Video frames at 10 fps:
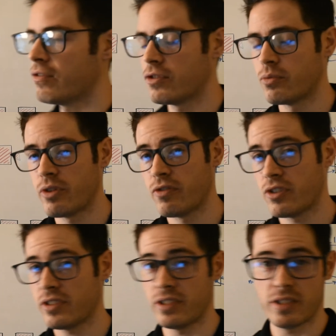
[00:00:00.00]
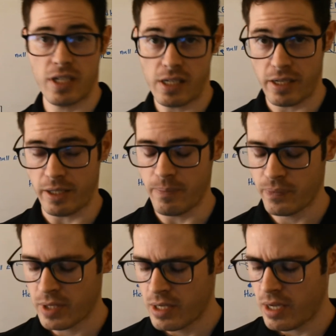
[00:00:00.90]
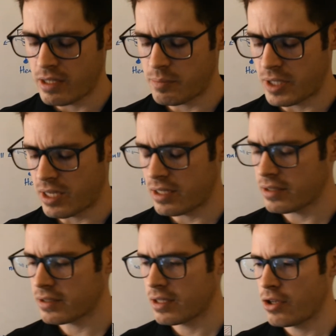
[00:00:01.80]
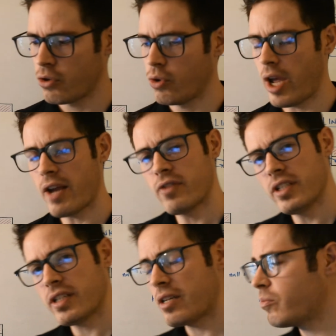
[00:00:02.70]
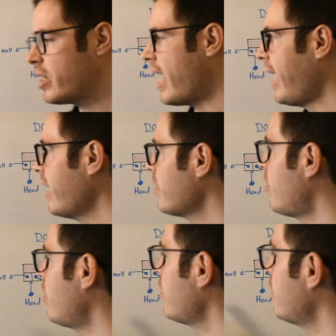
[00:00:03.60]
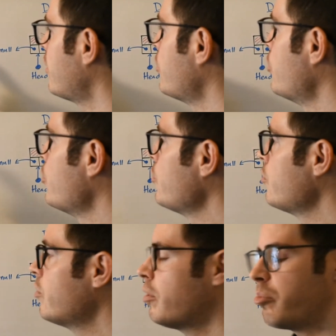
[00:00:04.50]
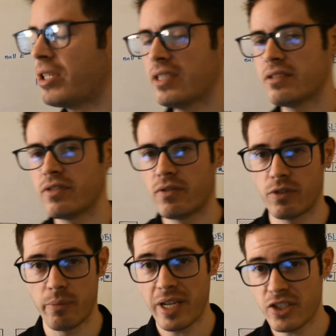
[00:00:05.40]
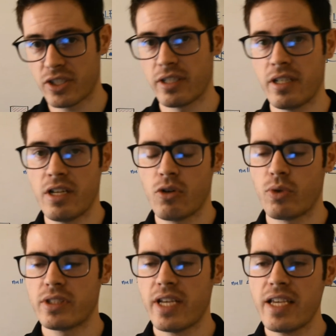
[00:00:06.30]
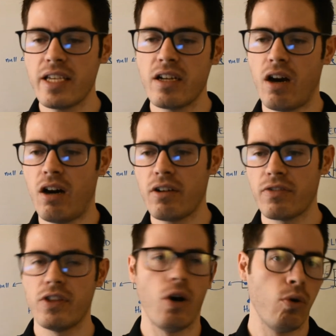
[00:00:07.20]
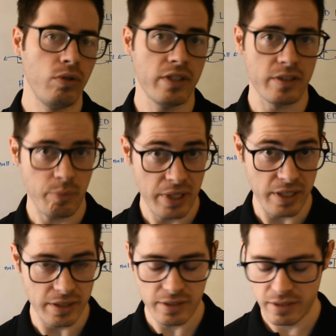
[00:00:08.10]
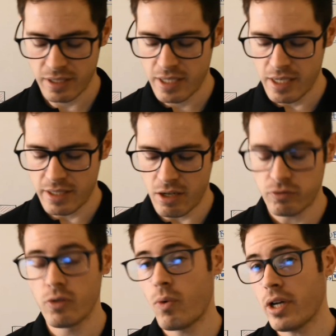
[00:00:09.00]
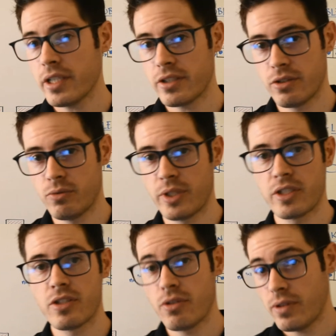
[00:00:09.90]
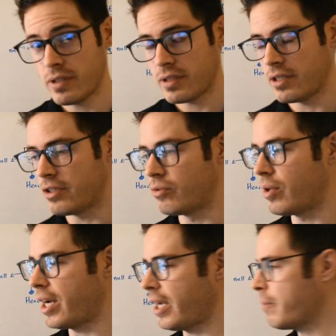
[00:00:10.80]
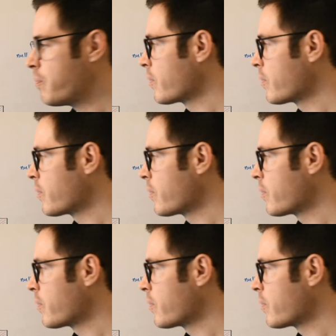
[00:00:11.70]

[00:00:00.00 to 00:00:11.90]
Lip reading: for reversing time is because every time we add on a new piece of information, we're taking off the oldest piece. Now, if we wanted to, we could do this in an array.